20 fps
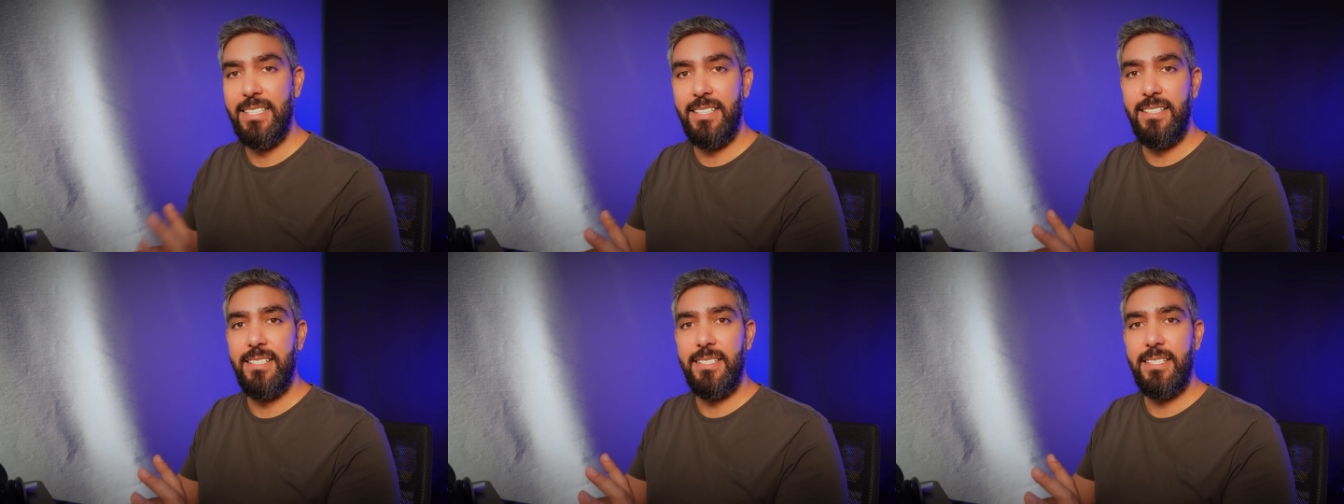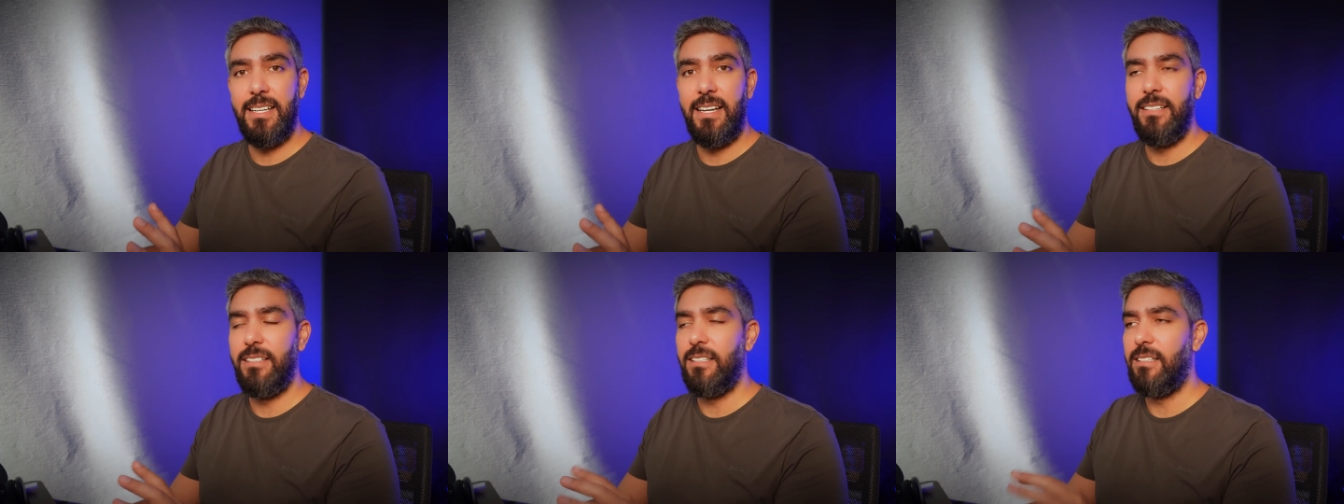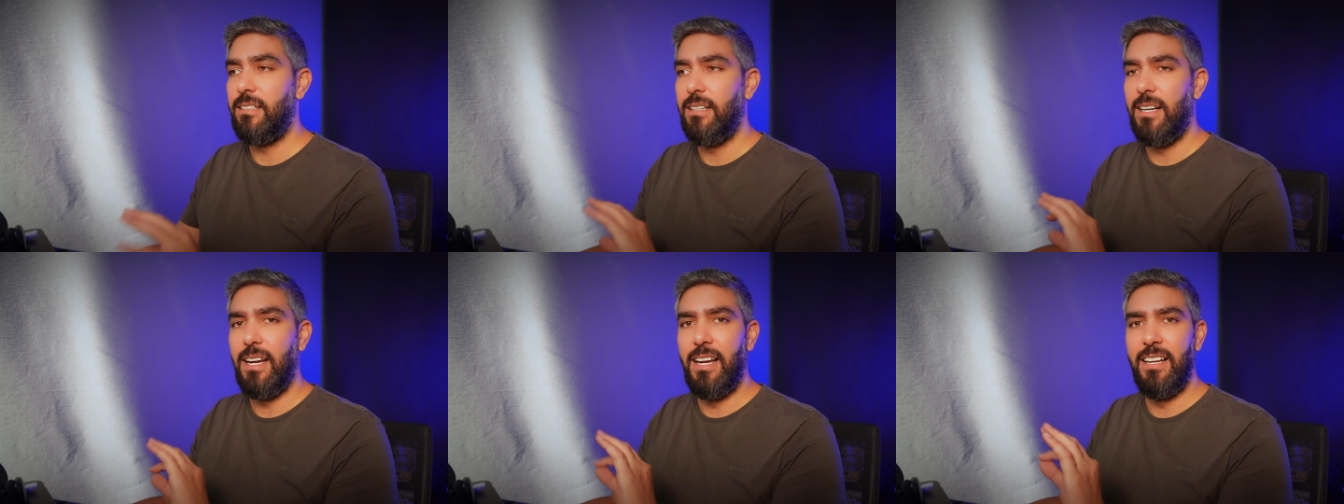a
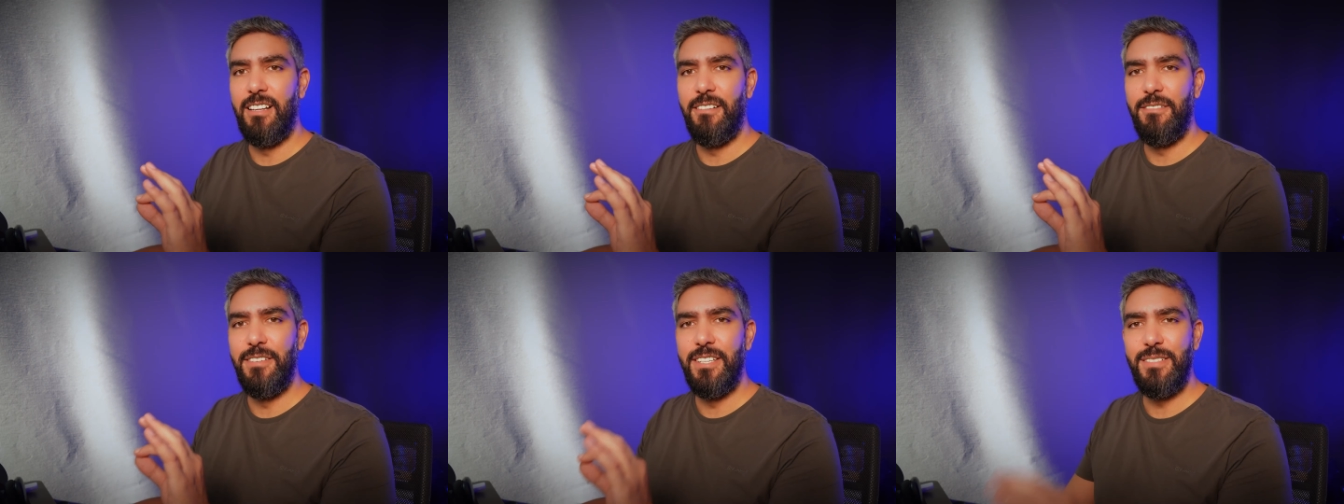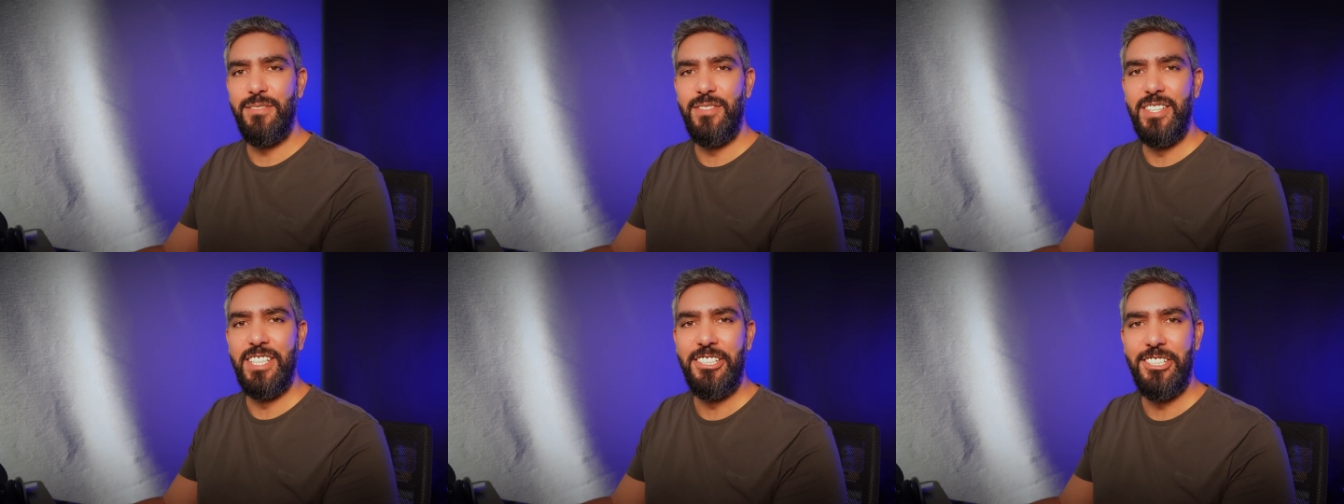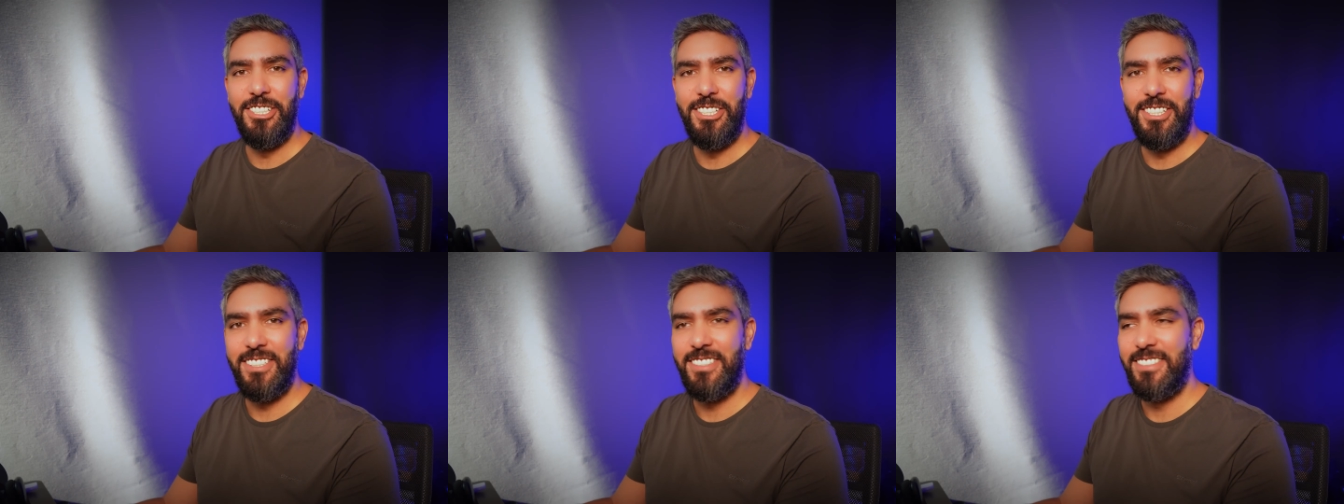designer, I love this
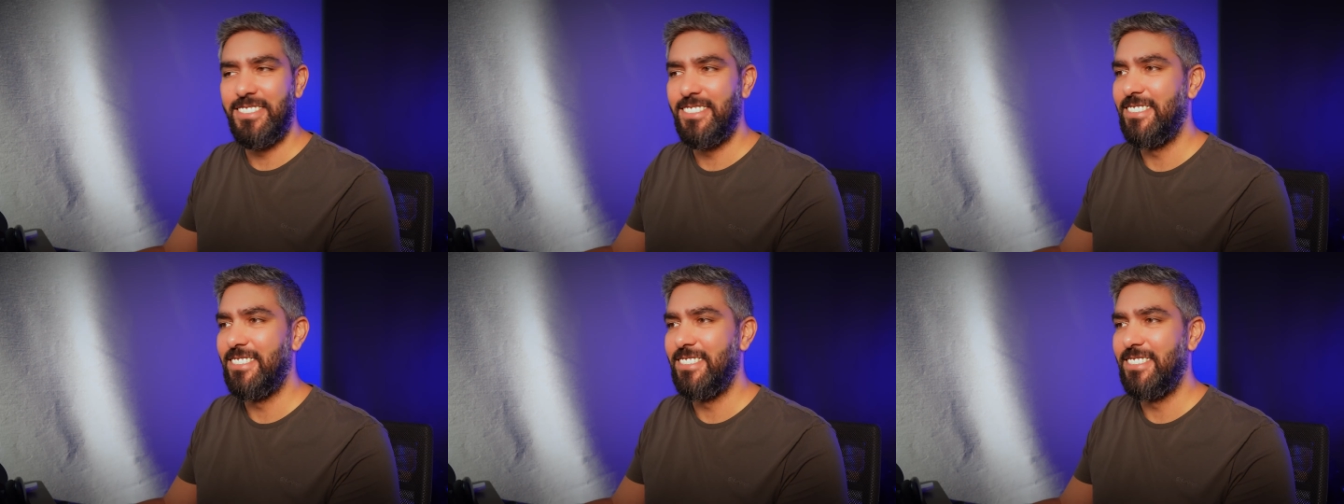feature.